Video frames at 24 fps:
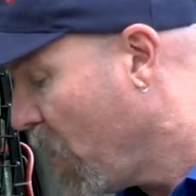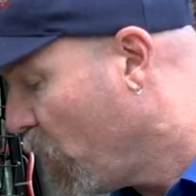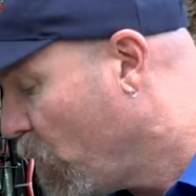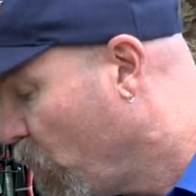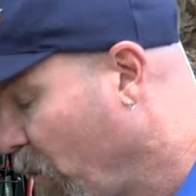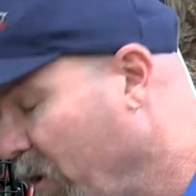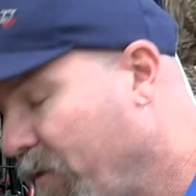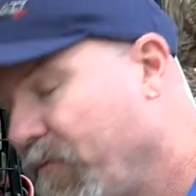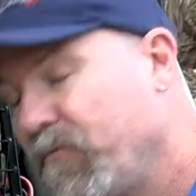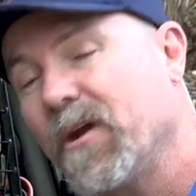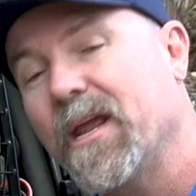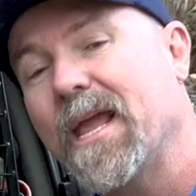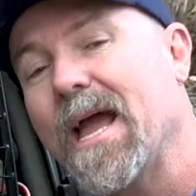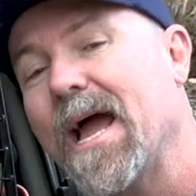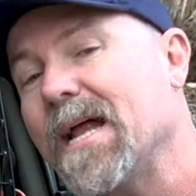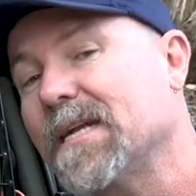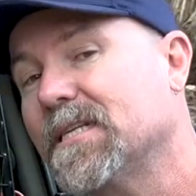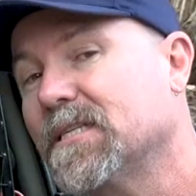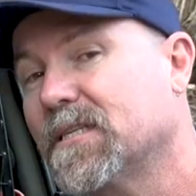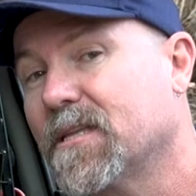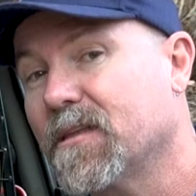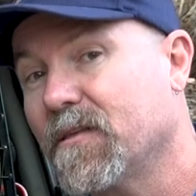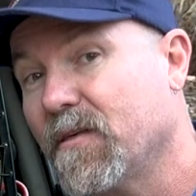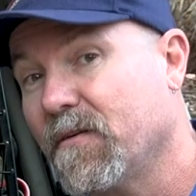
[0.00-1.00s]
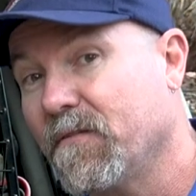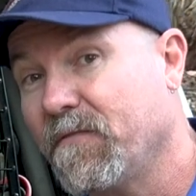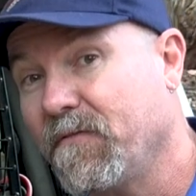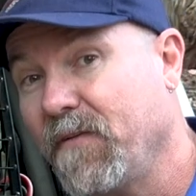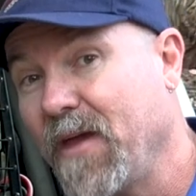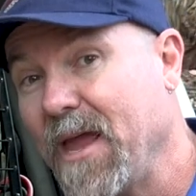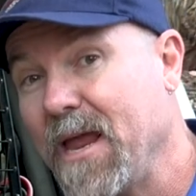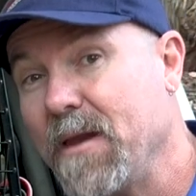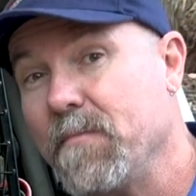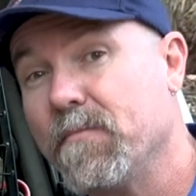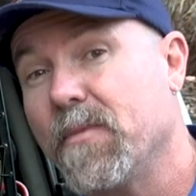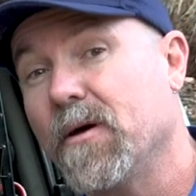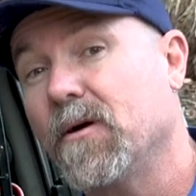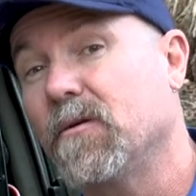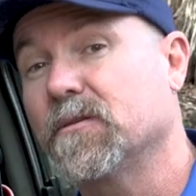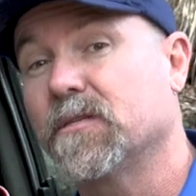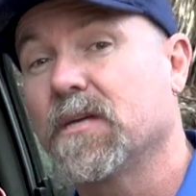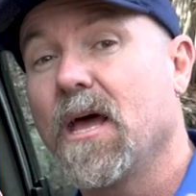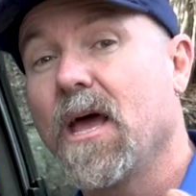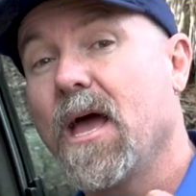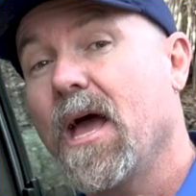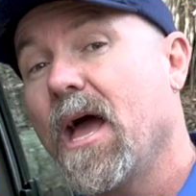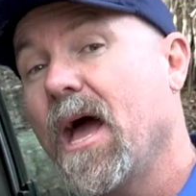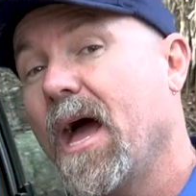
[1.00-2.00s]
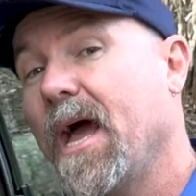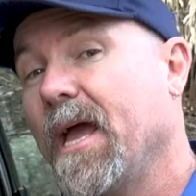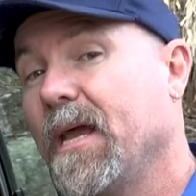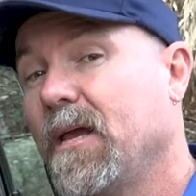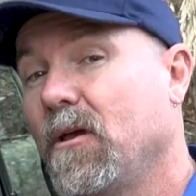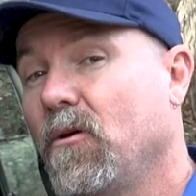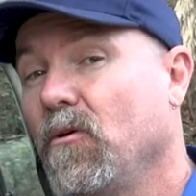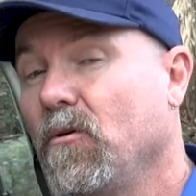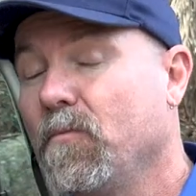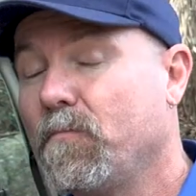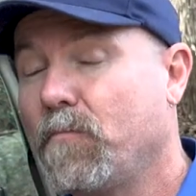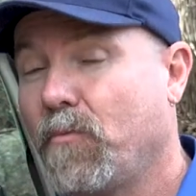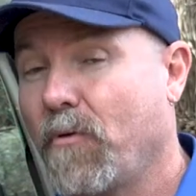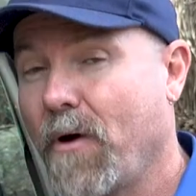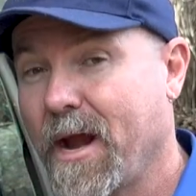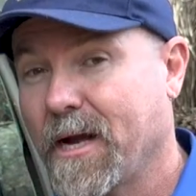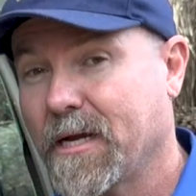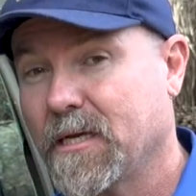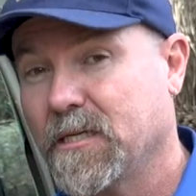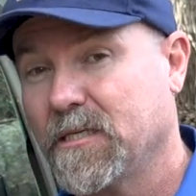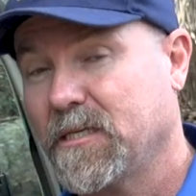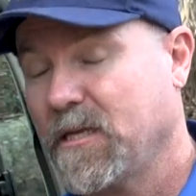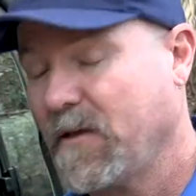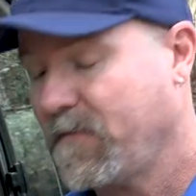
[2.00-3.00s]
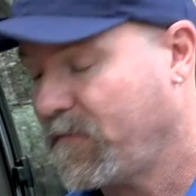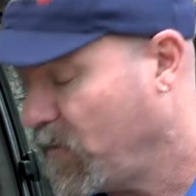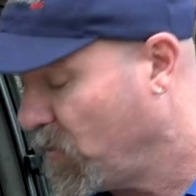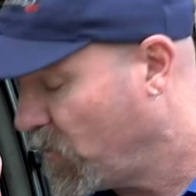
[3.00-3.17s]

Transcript: With regards to the fan belts, a good practice, if